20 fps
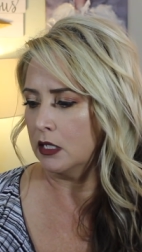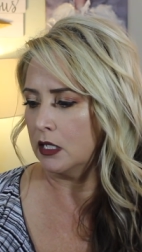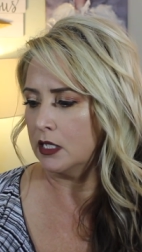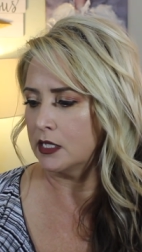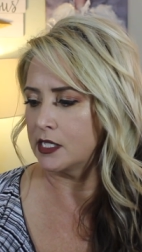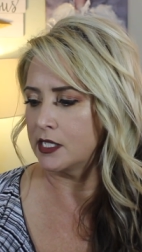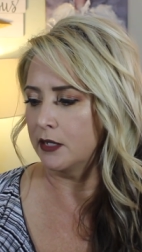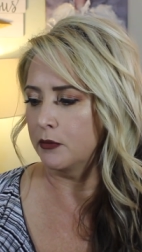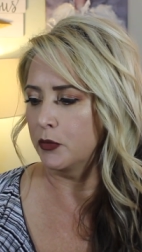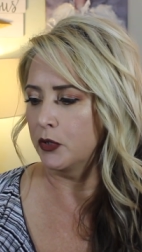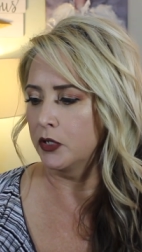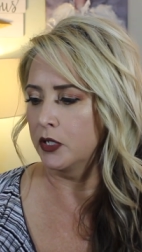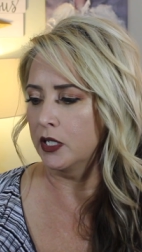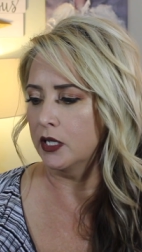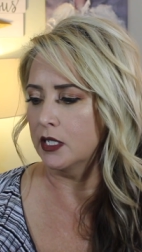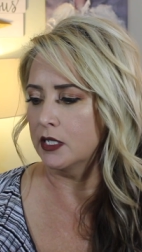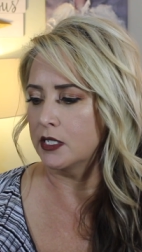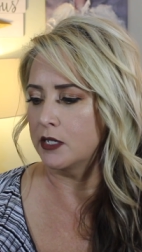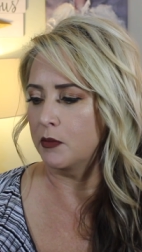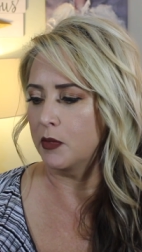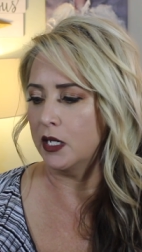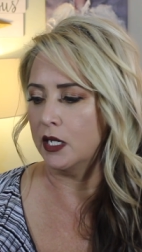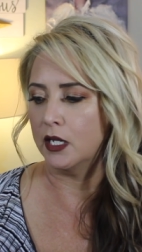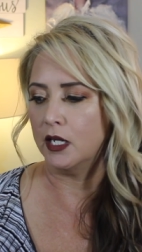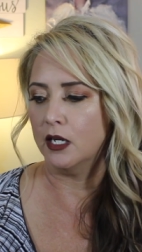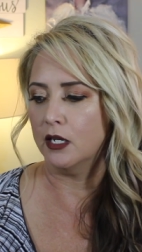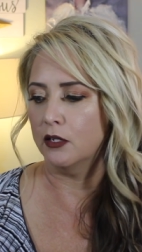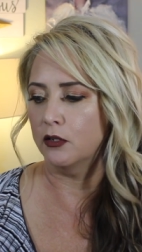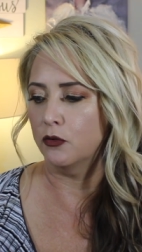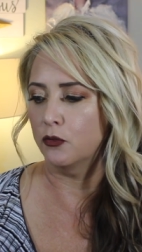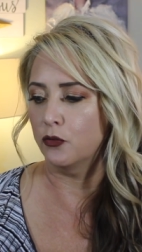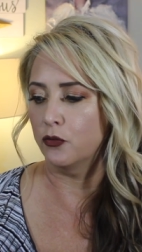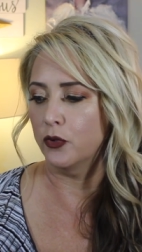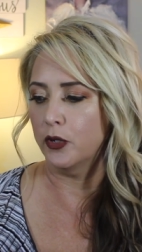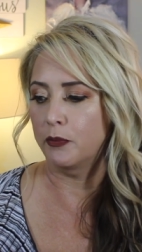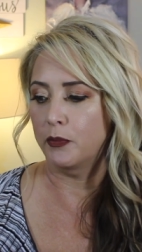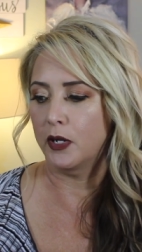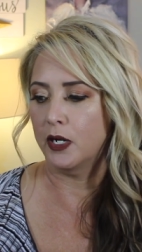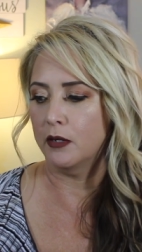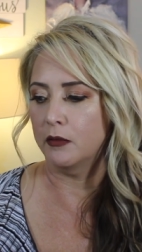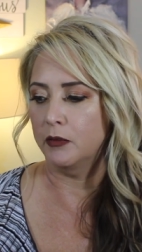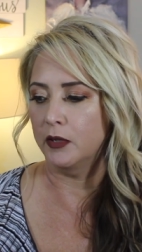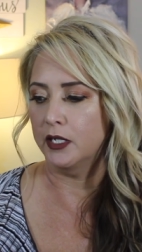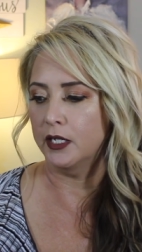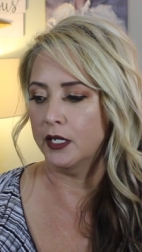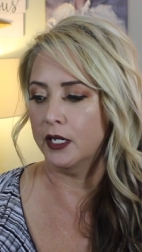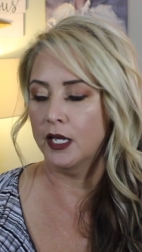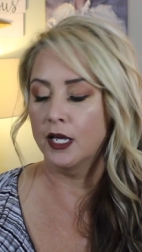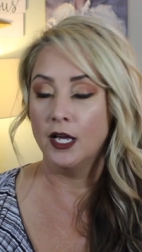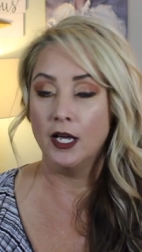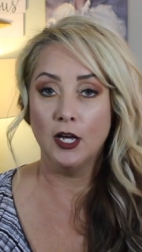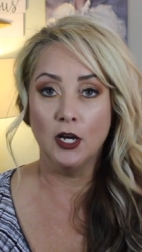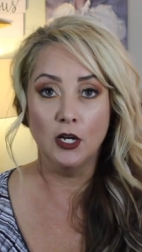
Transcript: assembled in the Dominican Republic.